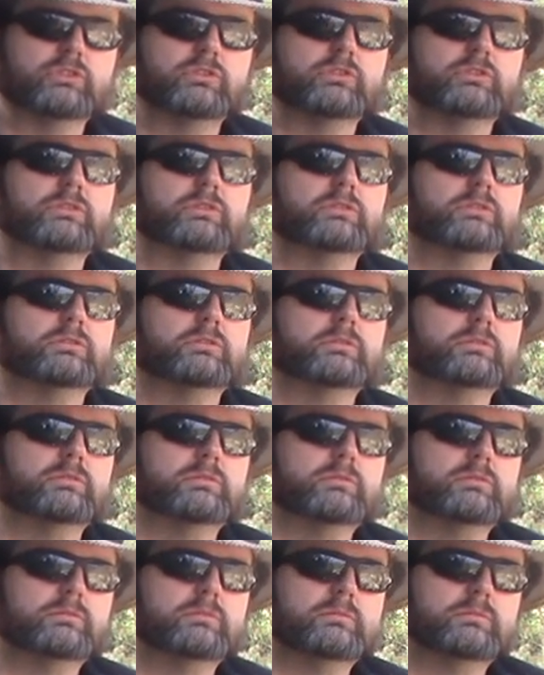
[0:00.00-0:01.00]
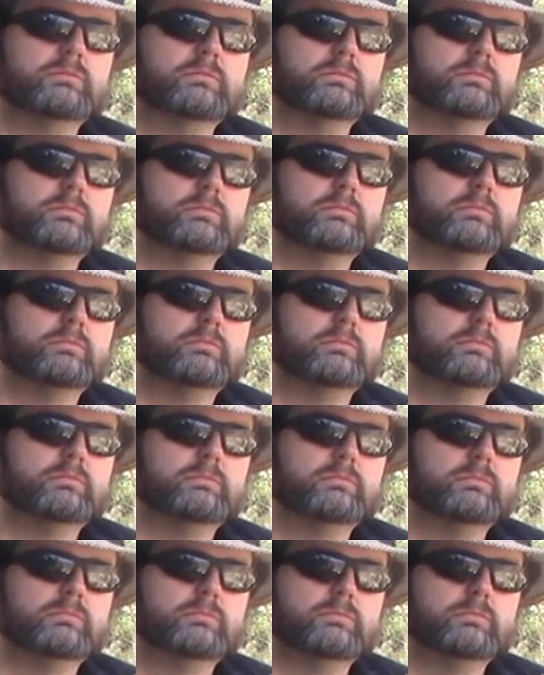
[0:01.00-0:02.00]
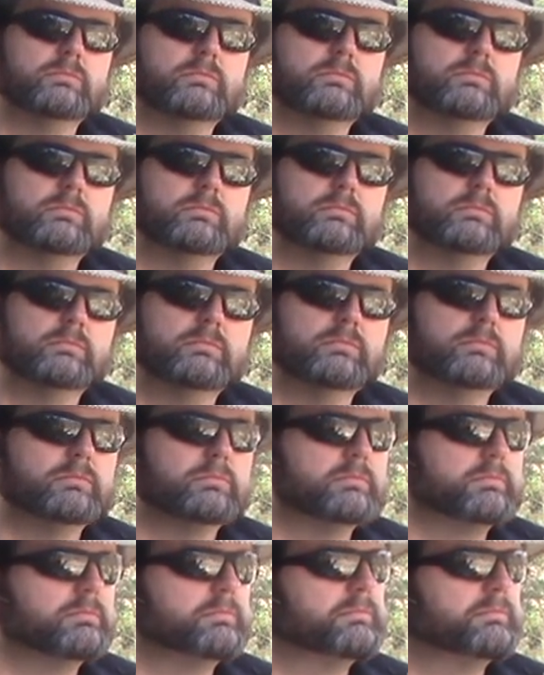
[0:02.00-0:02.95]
Nobody speaks.